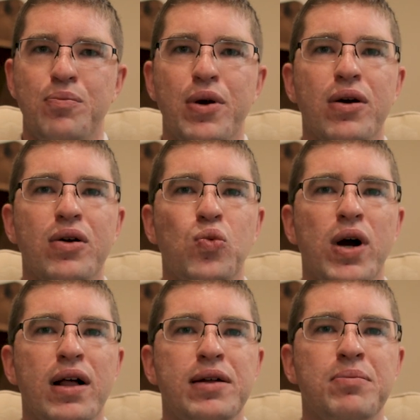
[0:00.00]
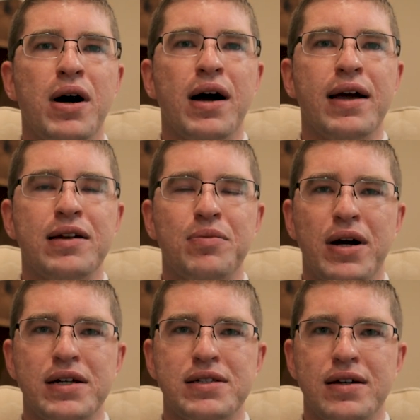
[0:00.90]
Bear it well in mind,
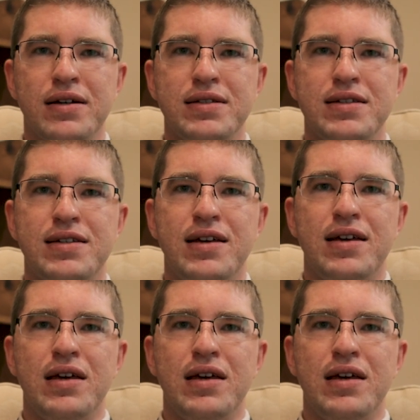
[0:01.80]
my sons.